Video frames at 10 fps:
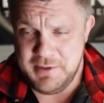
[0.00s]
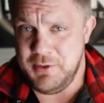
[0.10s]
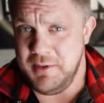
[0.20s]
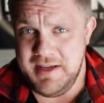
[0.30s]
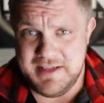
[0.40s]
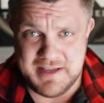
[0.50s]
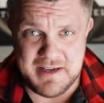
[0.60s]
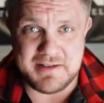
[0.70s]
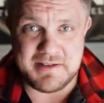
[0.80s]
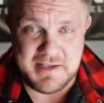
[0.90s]

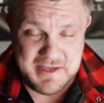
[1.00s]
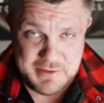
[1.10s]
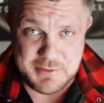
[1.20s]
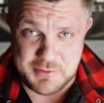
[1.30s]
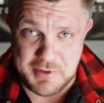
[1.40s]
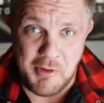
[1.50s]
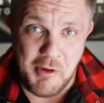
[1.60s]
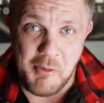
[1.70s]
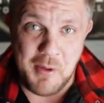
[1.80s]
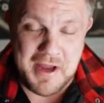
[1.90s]
286. So there's a
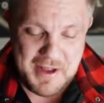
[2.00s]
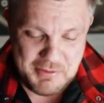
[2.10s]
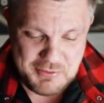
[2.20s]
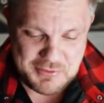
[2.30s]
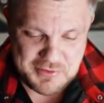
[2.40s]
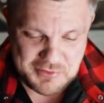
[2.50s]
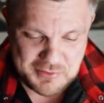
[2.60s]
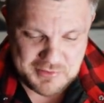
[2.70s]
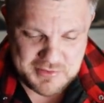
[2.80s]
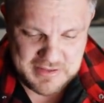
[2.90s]
lot of weight in those
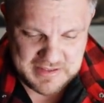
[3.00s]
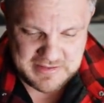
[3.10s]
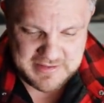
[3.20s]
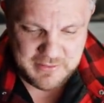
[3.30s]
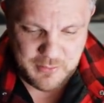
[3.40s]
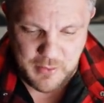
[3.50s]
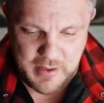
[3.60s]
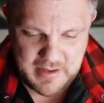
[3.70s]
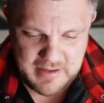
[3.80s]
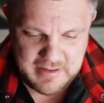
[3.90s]
stones, so you can see
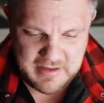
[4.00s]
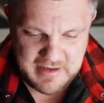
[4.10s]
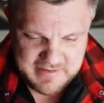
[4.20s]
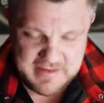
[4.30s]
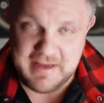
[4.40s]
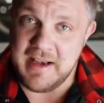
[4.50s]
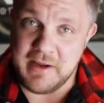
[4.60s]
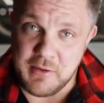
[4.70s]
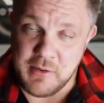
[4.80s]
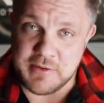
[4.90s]
why they, they kind
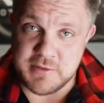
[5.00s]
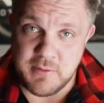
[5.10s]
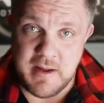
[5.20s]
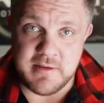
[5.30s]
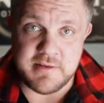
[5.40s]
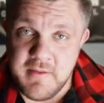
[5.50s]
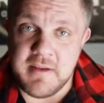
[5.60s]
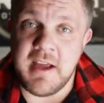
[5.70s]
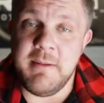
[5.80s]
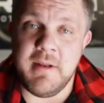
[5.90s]
of cost so much. The
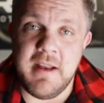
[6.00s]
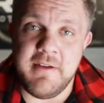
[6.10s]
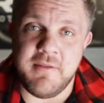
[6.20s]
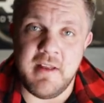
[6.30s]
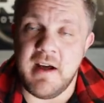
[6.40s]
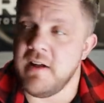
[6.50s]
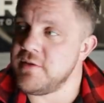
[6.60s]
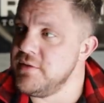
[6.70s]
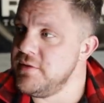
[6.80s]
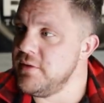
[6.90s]
time and effort that
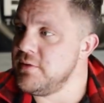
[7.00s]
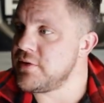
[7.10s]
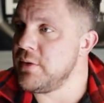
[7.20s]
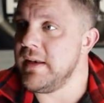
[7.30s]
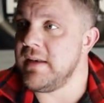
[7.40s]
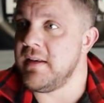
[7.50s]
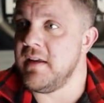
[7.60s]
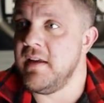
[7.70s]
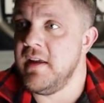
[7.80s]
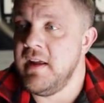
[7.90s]
Atlas Endurance go
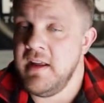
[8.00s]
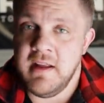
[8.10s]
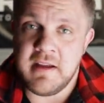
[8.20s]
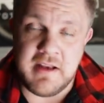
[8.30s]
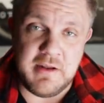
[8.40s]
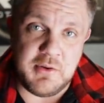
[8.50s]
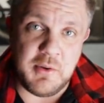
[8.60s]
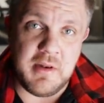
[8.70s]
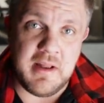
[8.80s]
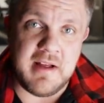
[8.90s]
into kind of
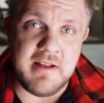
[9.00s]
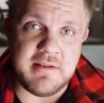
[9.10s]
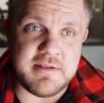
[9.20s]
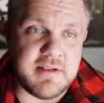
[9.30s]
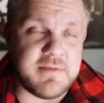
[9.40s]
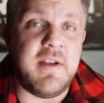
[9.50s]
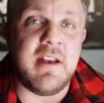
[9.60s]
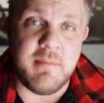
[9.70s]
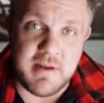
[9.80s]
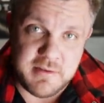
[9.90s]
doing that is, is
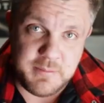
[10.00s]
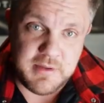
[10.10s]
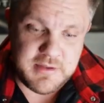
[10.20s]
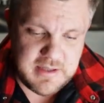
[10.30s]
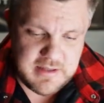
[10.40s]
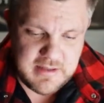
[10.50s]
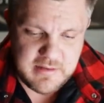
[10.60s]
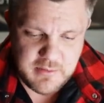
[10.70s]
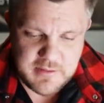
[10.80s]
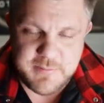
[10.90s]
very much appreciated and
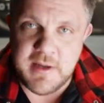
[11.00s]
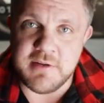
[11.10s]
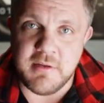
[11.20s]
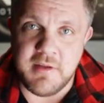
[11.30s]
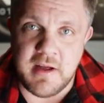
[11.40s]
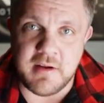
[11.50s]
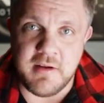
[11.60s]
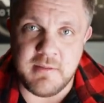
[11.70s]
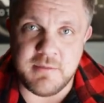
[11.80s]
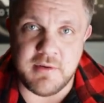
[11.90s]
you know a special thank you
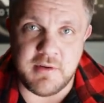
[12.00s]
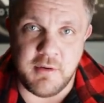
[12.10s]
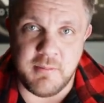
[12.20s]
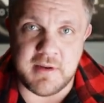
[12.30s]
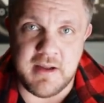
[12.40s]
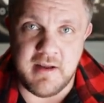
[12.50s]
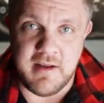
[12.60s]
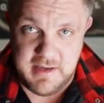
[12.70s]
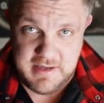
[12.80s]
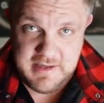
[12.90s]
and I'm sure Tom kind
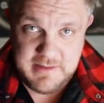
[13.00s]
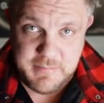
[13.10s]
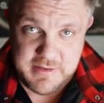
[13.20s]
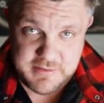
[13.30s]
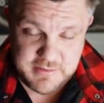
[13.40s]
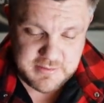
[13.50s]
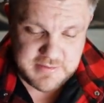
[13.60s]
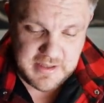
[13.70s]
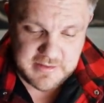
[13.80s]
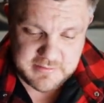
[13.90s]
of passes on
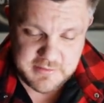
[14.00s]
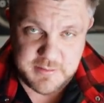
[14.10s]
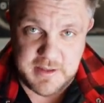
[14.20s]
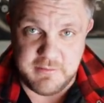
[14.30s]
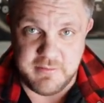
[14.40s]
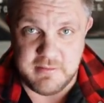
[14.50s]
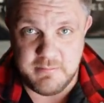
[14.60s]
his thanks as well for